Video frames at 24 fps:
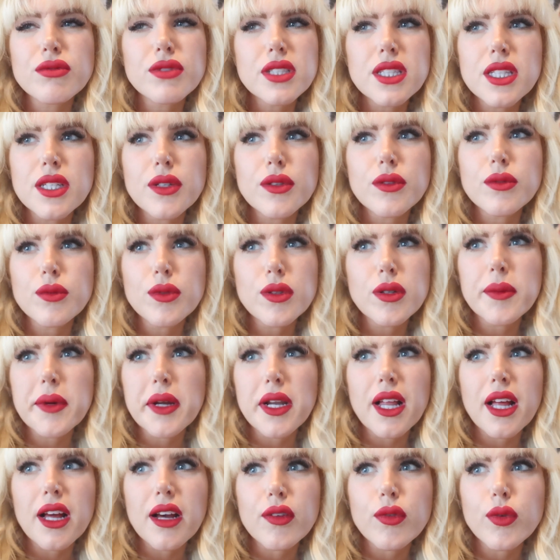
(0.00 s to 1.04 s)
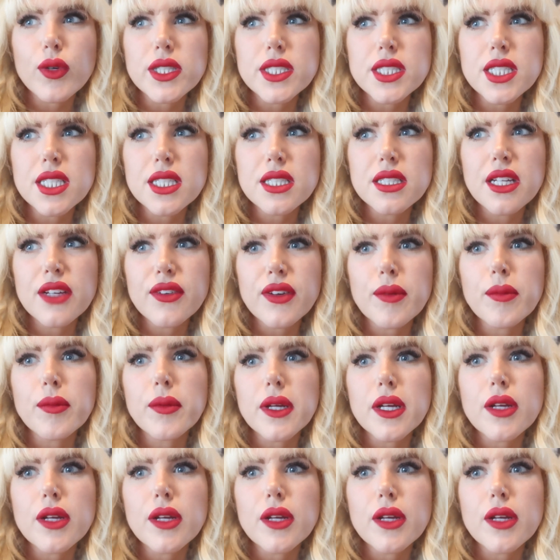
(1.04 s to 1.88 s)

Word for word: really, we're about halfway done, if I'm